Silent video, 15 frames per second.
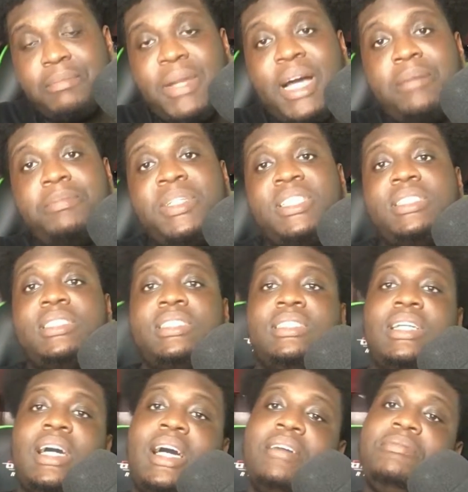my
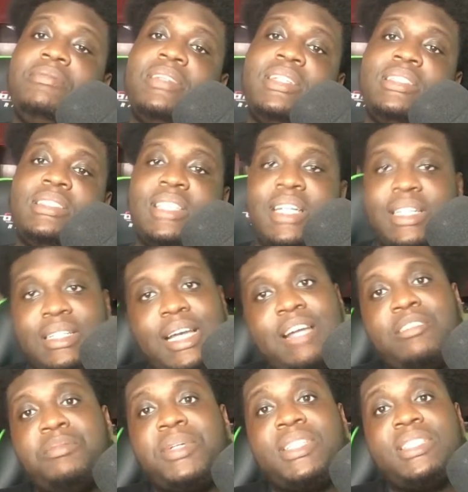opinion, I think that
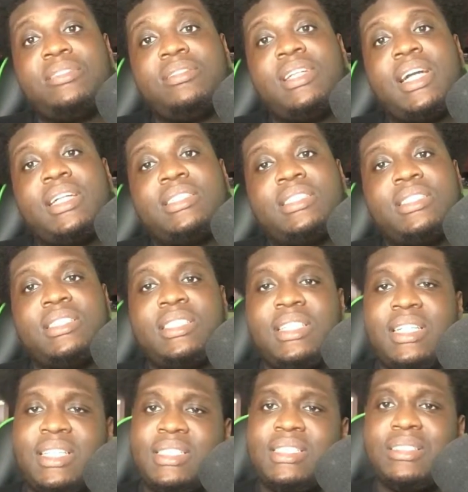everybody's reaction
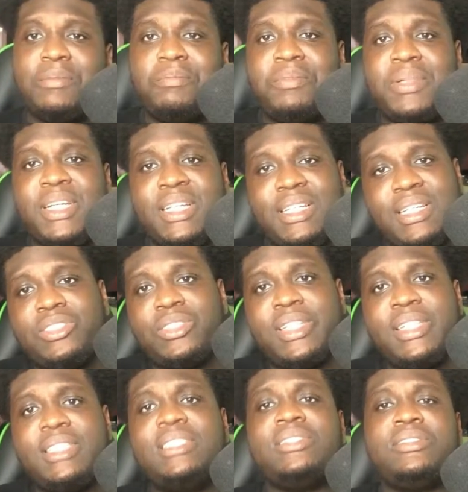is a bit
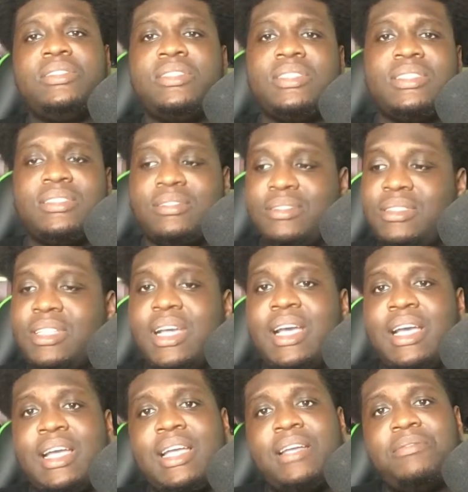strange, because
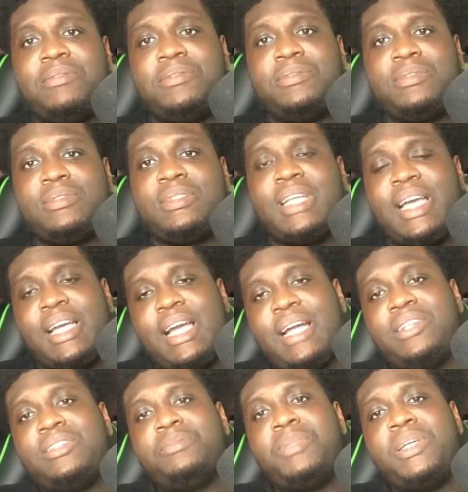if
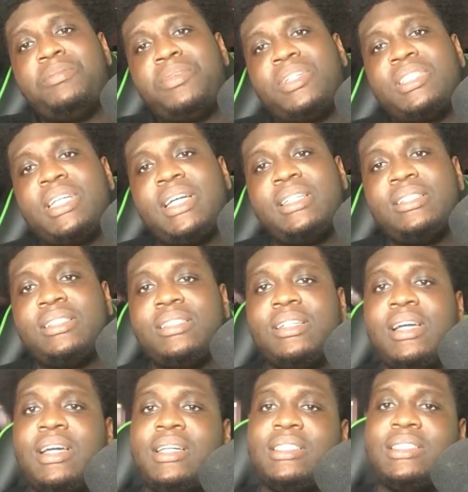I know people are trying to
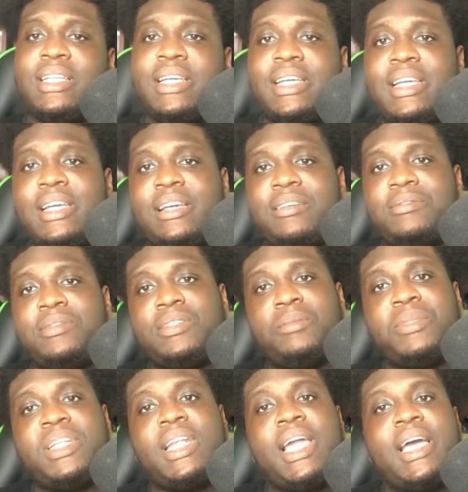say if
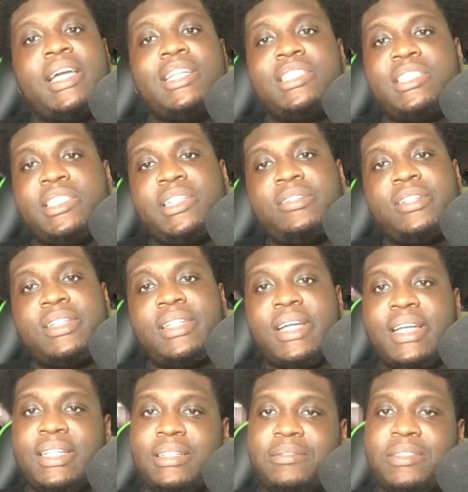somebody like Ed Sheeran
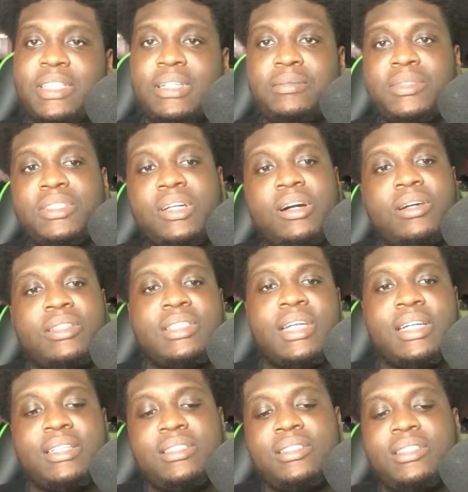and if James Charles
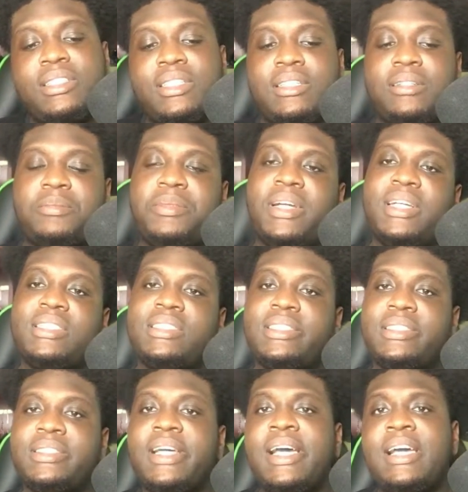had two ticket
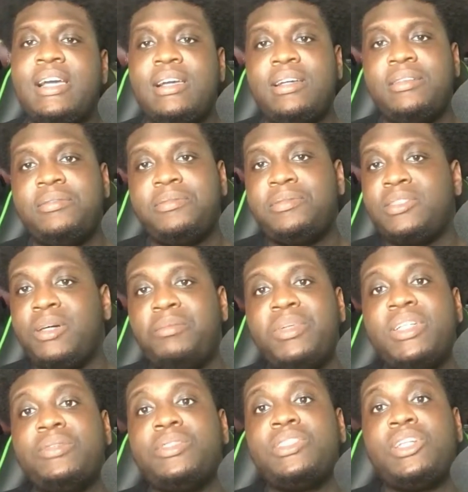prices, if
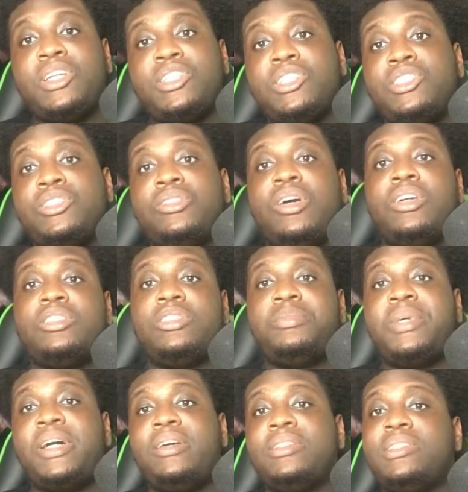somebody was charging
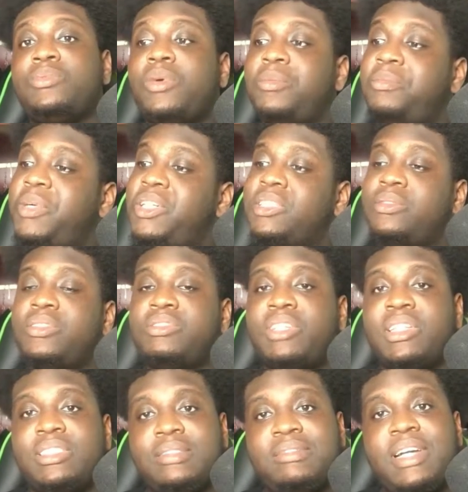£200, one person was
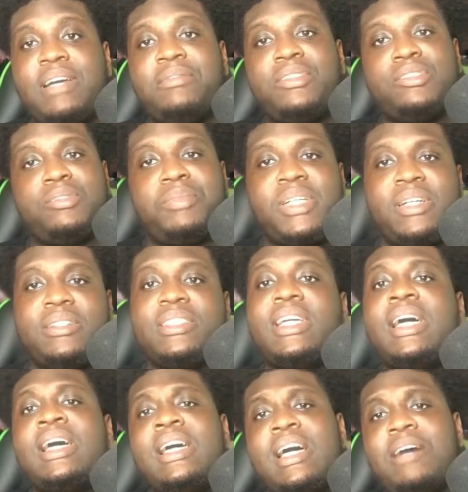charging £500,
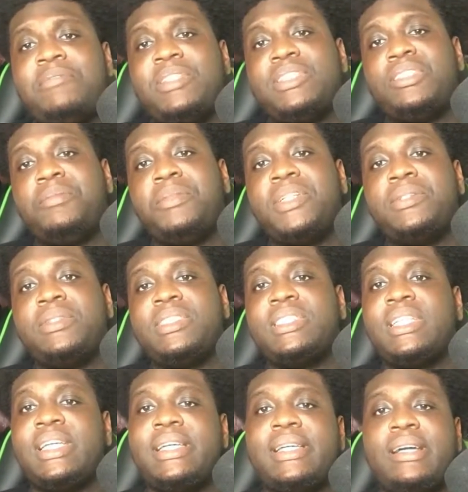I think somebody would
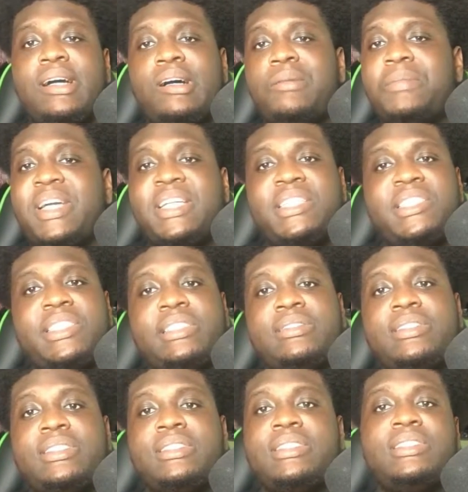say Ed
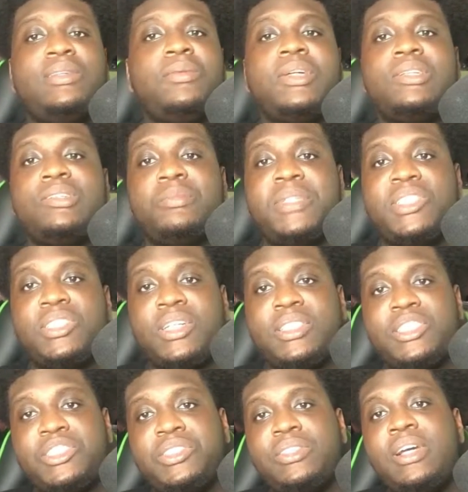Sheeran's the one who would be
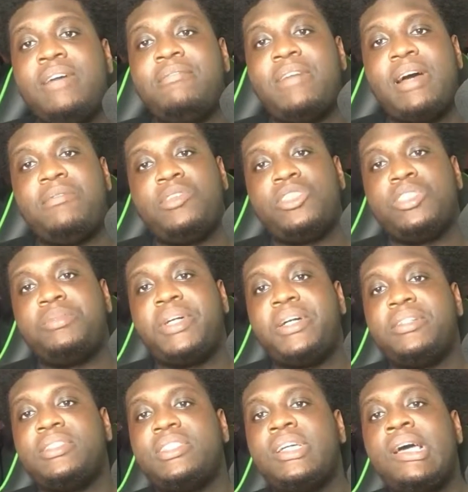charging
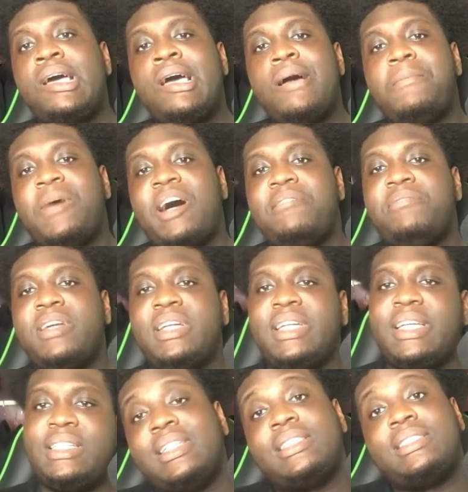£500. But I
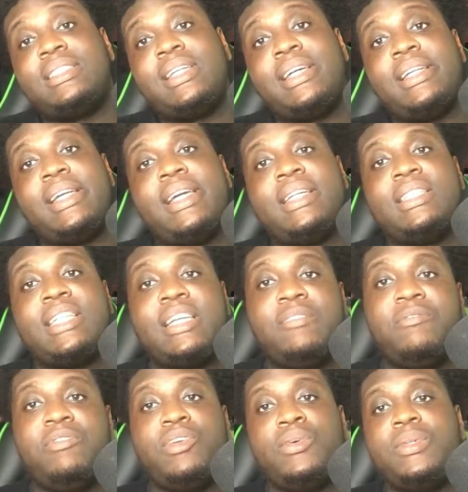think in this day and age,
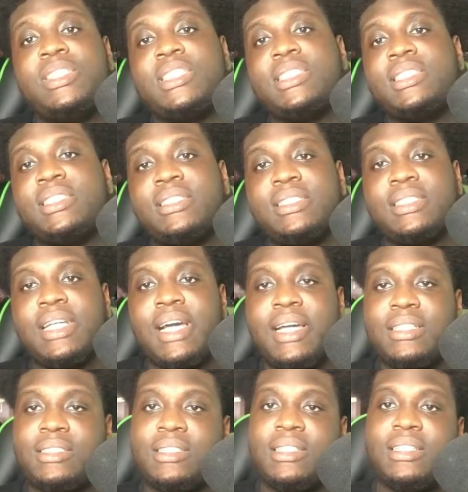influencers
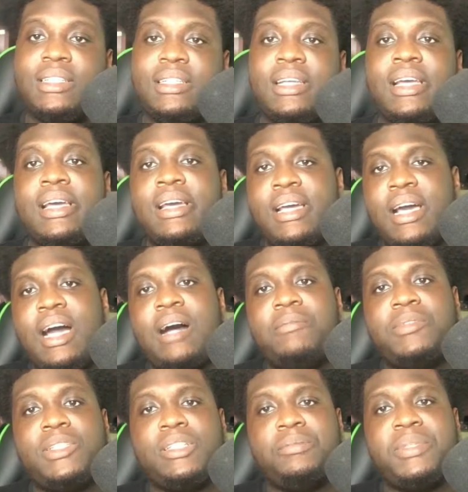actually
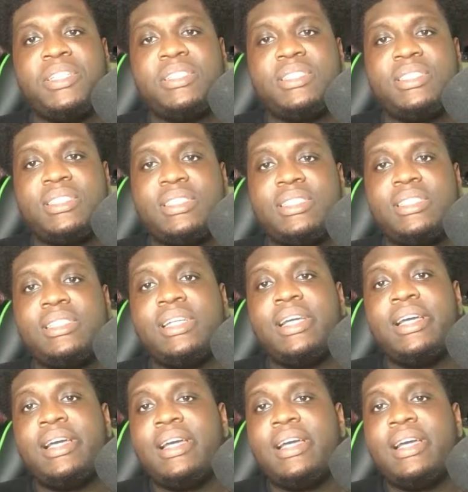have the ability